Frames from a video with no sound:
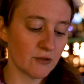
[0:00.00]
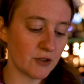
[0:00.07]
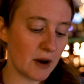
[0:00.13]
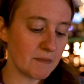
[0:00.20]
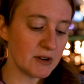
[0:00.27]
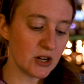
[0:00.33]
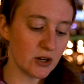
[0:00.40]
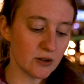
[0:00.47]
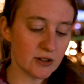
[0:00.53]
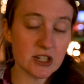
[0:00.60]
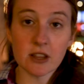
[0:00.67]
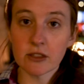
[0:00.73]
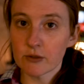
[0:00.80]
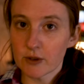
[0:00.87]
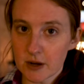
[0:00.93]
From noon
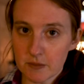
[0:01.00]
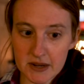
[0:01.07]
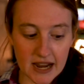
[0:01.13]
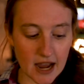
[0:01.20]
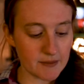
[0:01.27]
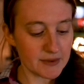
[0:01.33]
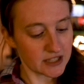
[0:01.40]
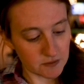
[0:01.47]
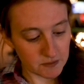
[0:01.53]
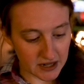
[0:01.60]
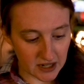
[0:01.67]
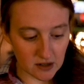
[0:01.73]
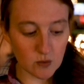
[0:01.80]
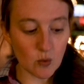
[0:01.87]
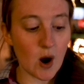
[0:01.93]
to 3 p.m., it's
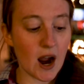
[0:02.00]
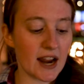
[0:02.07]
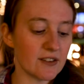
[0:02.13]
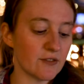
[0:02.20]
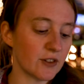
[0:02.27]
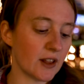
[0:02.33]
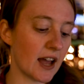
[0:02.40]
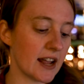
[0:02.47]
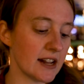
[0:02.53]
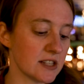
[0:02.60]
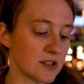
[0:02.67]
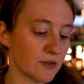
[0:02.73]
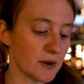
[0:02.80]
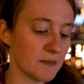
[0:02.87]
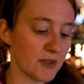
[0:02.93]
beer and wine
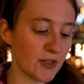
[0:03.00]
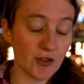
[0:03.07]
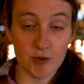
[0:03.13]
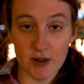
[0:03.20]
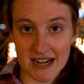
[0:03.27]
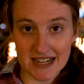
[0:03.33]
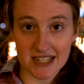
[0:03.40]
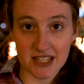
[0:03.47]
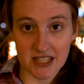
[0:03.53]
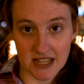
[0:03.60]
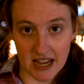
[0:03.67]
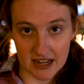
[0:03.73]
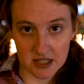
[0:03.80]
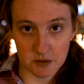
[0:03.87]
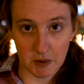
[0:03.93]
flights. From 3 to
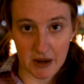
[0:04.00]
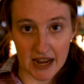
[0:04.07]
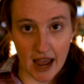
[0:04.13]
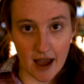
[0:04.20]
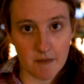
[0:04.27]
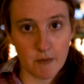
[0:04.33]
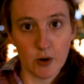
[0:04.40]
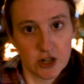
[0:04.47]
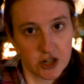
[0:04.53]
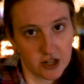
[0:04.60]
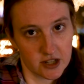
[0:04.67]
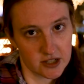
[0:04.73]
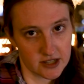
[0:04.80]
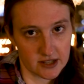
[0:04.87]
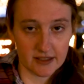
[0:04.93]
6 p.m., which
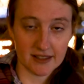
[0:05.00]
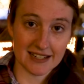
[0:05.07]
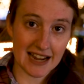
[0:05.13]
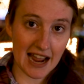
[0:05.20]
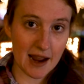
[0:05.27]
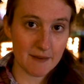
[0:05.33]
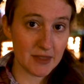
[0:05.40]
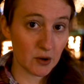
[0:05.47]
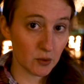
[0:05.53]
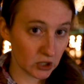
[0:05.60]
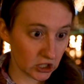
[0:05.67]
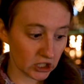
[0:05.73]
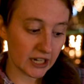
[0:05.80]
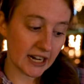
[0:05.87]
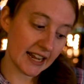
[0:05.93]
is the time that
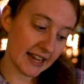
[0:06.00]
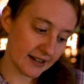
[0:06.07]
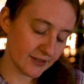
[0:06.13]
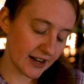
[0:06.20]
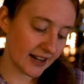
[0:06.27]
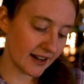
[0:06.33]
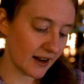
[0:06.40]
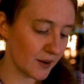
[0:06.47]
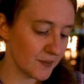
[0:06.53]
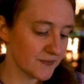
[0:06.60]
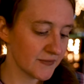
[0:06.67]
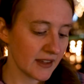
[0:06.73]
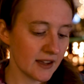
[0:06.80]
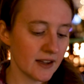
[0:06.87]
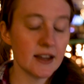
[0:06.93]
we're in right now,
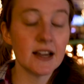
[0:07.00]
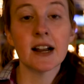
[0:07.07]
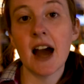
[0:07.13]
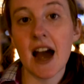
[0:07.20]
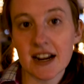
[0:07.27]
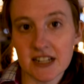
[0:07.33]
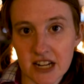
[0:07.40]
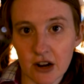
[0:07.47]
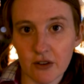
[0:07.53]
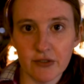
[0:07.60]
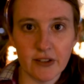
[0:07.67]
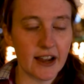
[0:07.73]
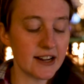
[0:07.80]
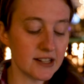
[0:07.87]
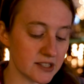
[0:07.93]
cocktail
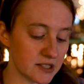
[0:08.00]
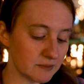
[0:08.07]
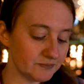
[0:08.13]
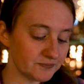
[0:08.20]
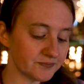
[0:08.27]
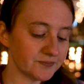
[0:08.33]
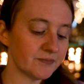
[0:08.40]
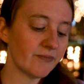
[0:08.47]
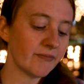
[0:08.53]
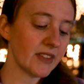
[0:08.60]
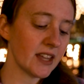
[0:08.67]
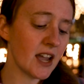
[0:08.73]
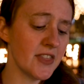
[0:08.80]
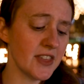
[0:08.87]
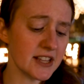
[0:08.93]
flights.
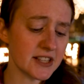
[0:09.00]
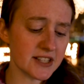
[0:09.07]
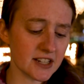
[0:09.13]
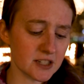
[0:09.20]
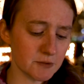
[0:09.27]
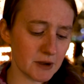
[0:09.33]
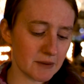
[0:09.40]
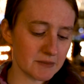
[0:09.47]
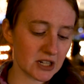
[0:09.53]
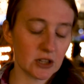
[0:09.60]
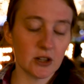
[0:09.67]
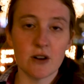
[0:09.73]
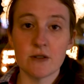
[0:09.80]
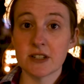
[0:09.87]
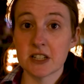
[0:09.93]
And then 6 p.m. to
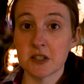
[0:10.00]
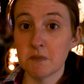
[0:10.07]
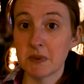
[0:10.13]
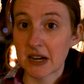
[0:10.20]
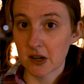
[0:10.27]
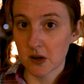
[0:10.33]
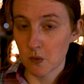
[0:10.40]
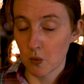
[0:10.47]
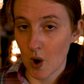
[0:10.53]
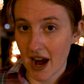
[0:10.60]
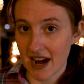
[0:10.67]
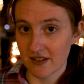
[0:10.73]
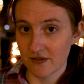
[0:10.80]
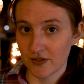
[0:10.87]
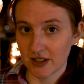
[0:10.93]
close, it's beer and
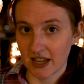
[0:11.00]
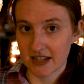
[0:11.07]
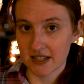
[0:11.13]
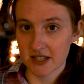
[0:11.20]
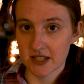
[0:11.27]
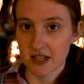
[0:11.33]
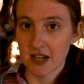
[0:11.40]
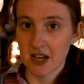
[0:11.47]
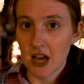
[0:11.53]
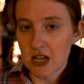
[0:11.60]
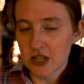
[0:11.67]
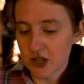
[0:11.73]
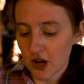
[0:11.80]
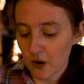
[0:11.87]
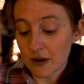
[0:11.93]
wine flights.
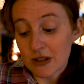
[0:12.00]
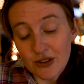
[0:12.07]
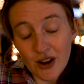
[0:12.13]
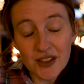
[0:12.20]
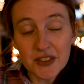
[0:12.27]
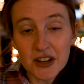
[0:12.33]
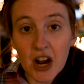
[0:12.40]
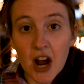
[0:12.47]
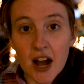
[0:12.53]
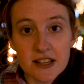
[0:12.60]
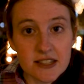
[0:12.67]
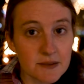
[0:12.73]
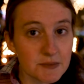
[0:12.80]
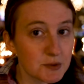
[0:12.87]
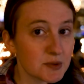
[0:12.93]
So we thought the
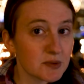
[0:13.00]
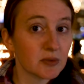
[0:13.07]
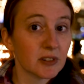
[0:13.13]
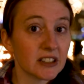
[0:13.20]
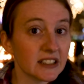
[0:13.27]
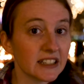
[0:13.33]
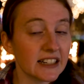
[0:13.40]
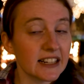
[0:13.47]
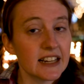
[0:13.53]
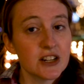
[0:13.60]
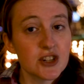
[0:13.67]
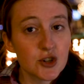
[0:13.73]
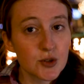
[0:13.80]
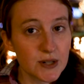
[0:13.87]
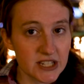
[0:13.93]
concept was really
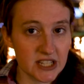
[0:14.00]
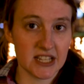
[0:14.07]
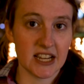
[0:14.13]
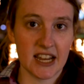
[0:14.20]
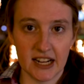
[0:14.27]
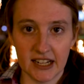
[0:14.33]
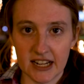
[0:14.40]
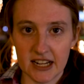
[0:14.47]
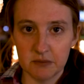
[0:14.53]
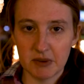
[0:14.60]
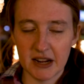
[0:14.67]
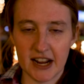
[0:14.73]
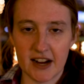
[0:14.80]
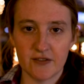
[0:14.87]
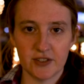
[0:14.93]
interesting, it
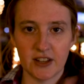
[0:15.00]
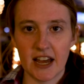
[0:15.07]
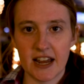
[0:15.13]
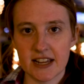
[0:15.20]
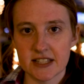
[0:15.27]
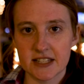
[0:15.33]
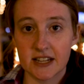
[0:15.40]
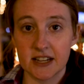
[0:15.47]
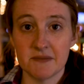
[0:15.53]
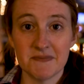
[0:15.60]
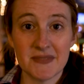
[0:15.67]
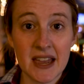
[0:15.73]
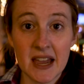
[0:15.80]
being flights, and